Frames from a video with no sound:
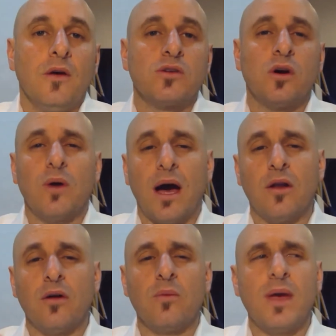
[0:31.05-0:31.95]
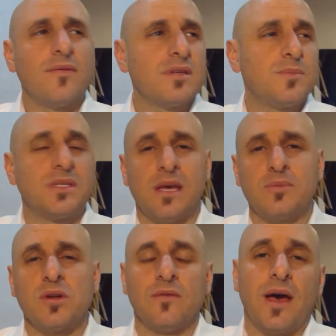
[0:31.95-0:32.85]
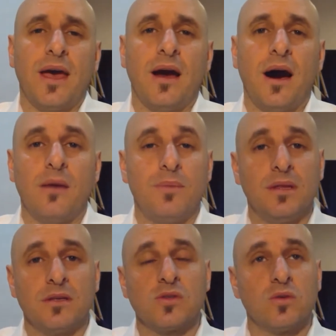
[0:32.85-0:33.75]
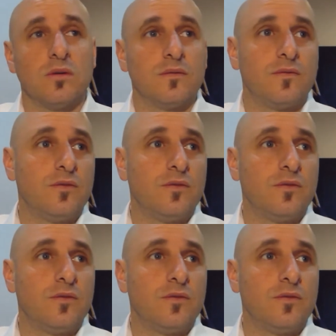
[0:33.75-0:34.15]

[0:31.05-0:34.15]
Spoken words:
So I know that we have this perception of AI being this sort of,